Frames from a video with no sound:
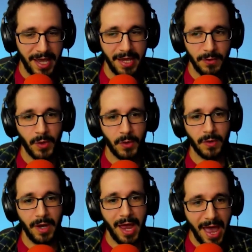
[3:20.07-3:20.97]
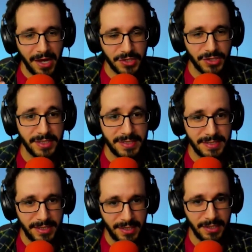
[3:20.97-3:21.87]
And what we're actually
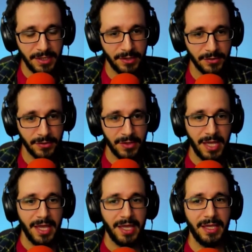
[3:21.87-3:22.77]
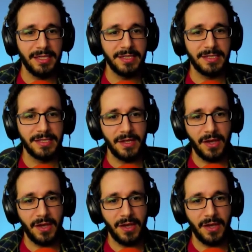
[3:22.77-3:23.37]
seeing here is